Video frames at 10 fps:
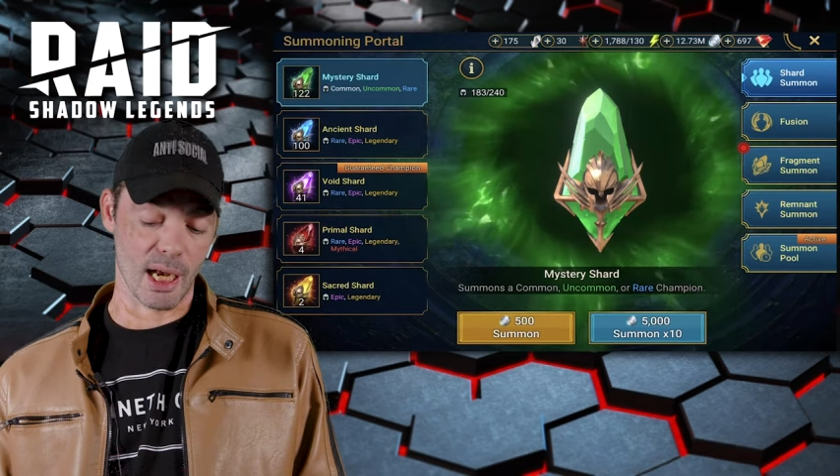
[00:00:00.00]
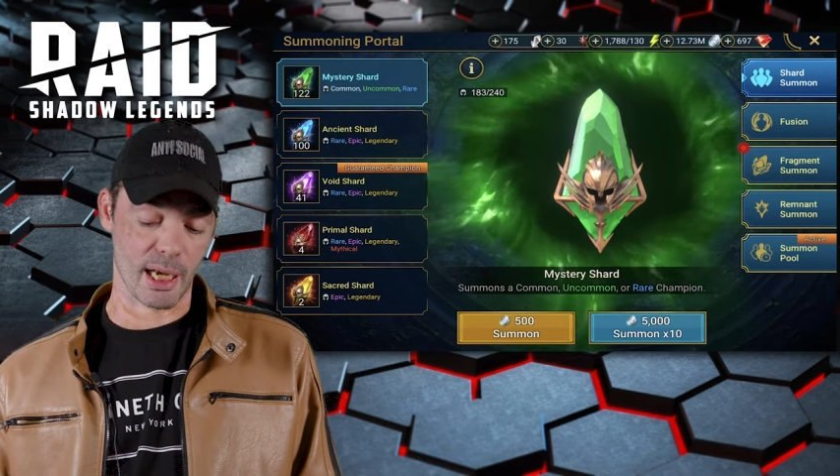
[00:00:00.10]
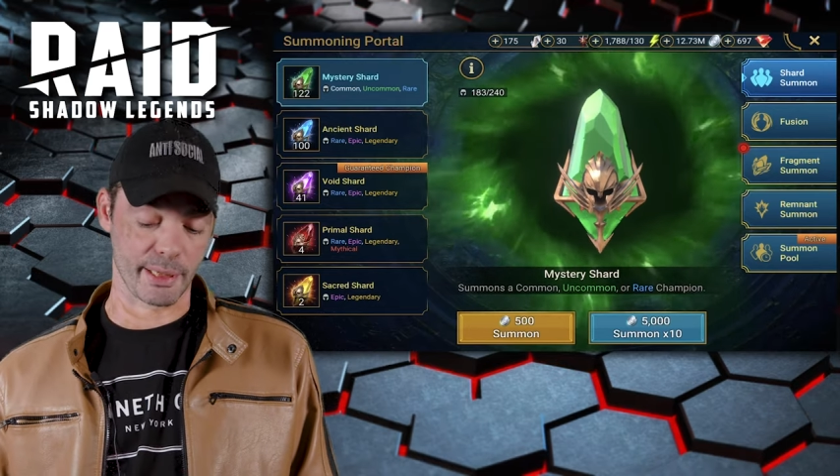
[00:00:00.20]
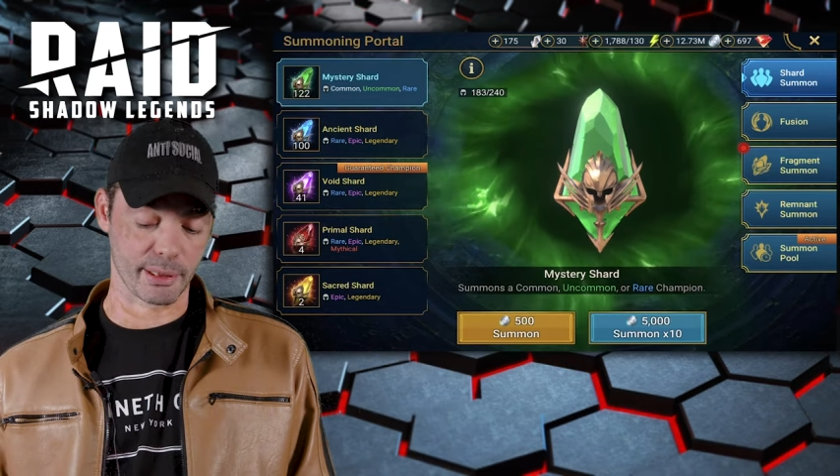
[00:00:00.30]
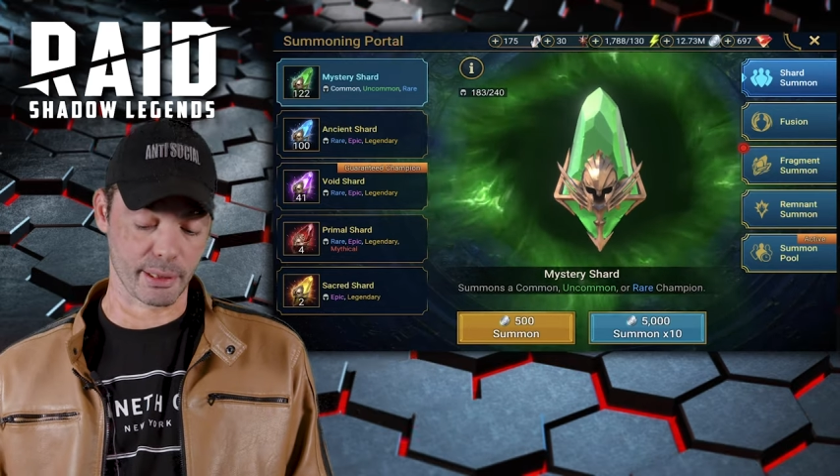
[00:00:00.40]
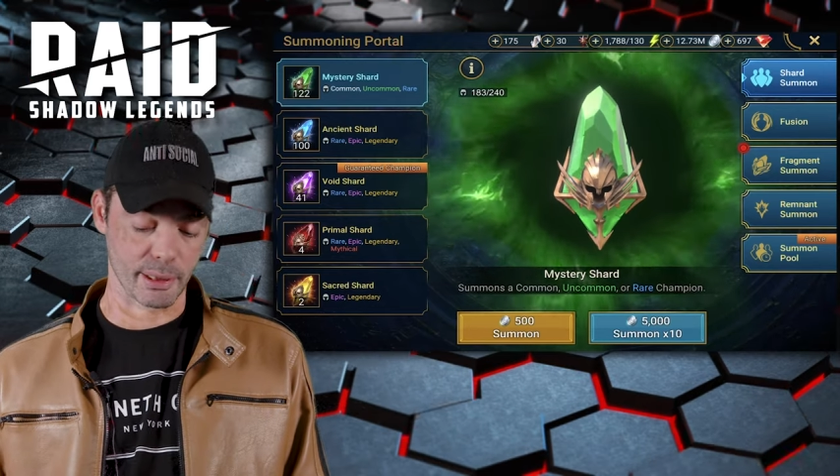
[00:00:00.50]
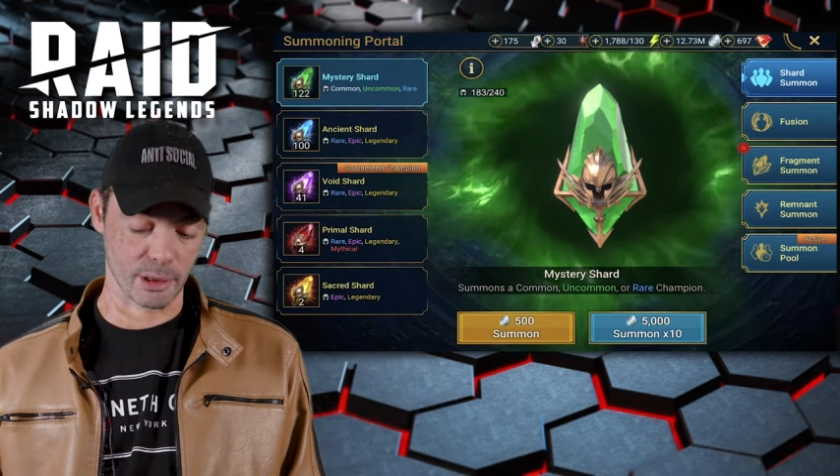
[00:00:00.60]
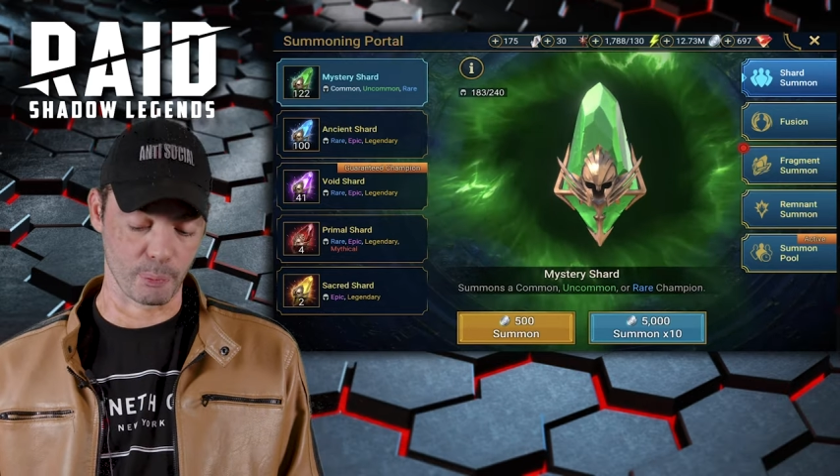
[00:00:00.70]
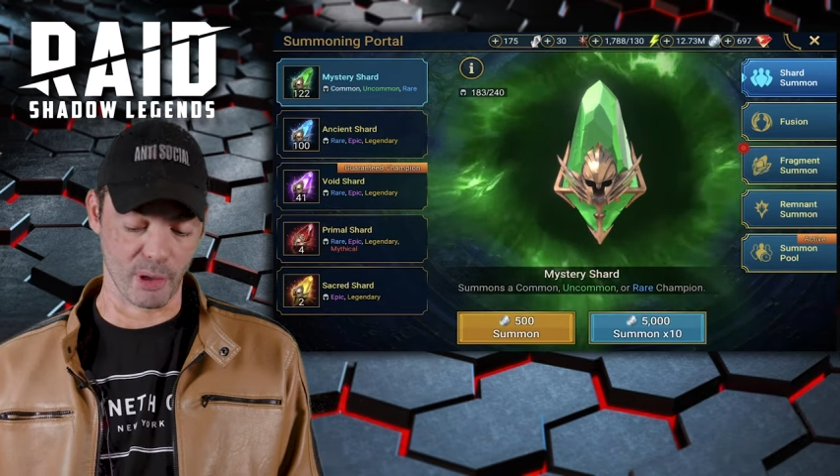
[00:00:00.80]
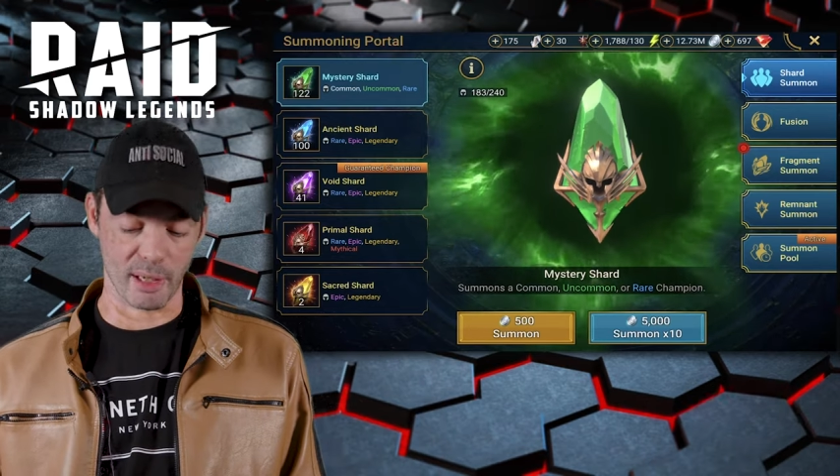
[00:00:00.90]
I
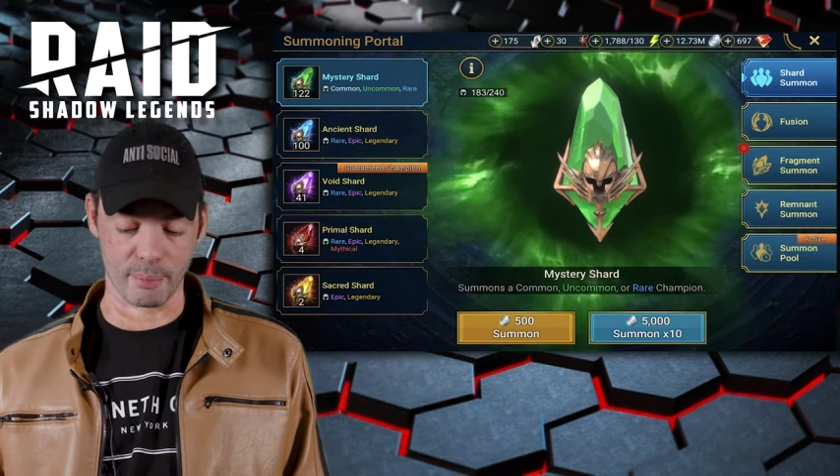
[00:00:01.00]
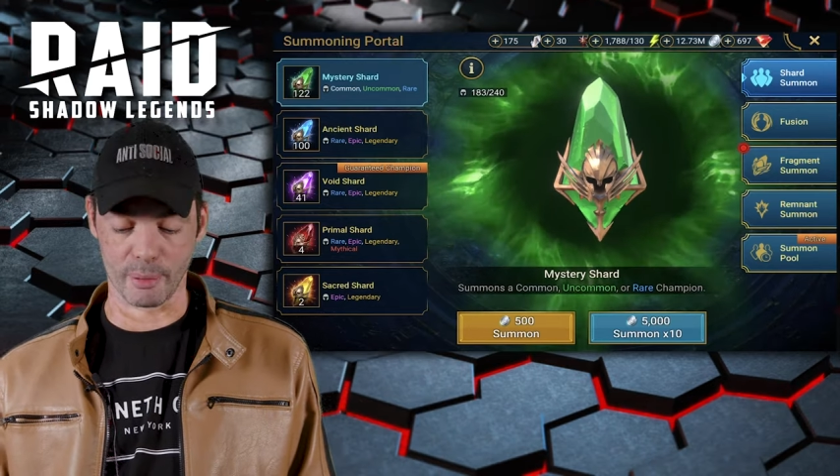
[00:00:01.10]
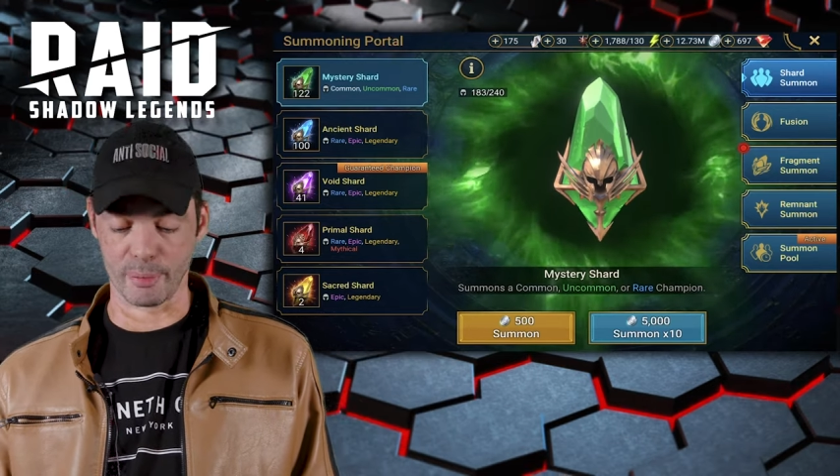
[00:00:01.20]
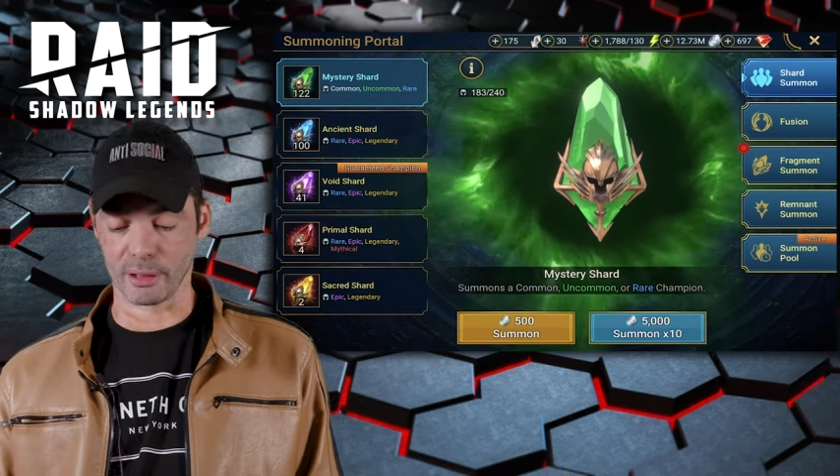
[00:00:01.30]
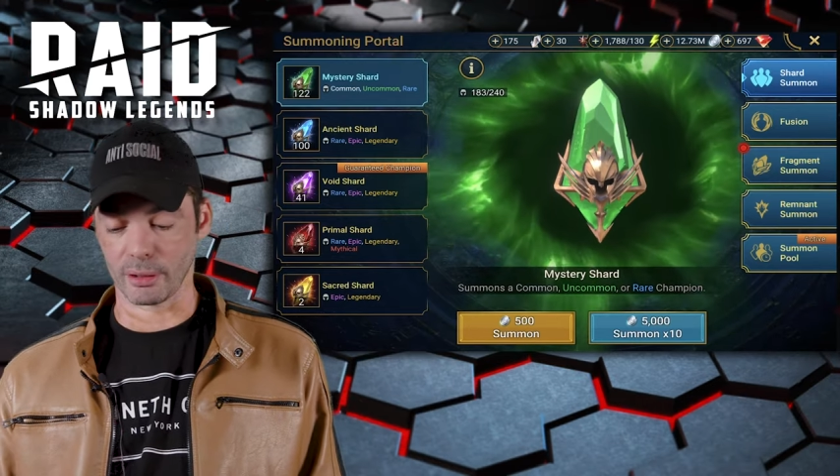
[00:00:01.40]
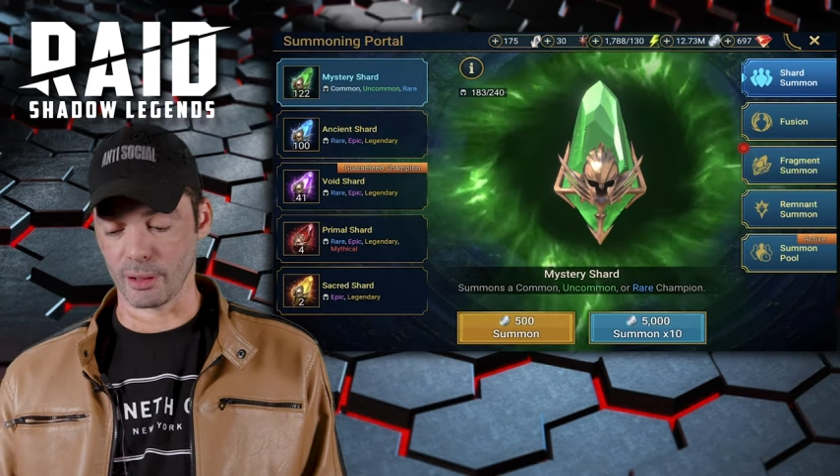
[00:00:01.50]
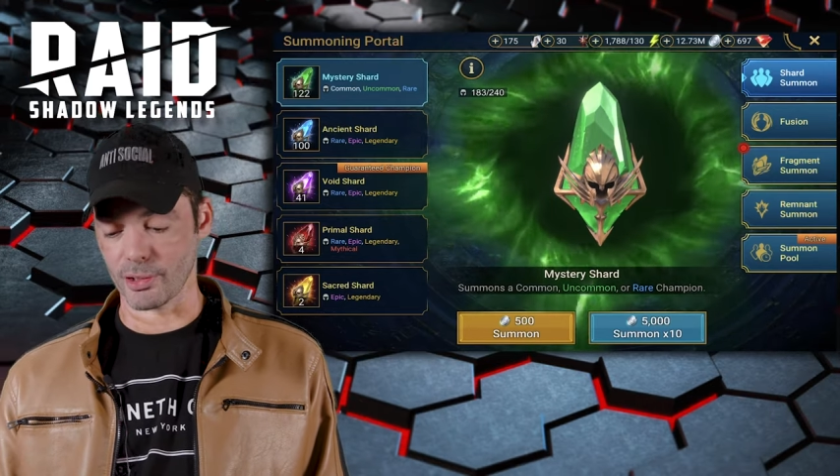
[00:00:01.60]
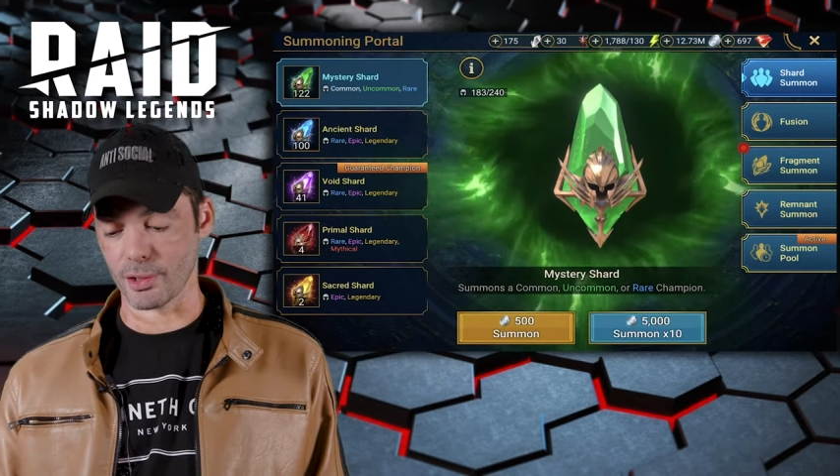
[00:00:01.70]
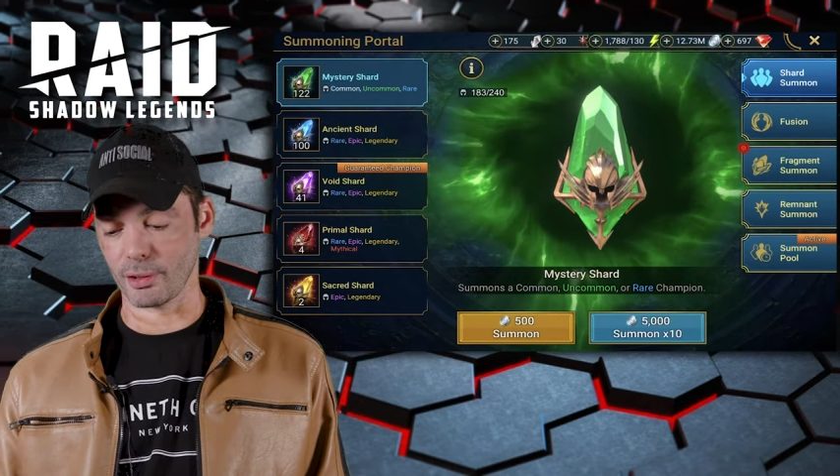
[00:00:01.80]
could probably be close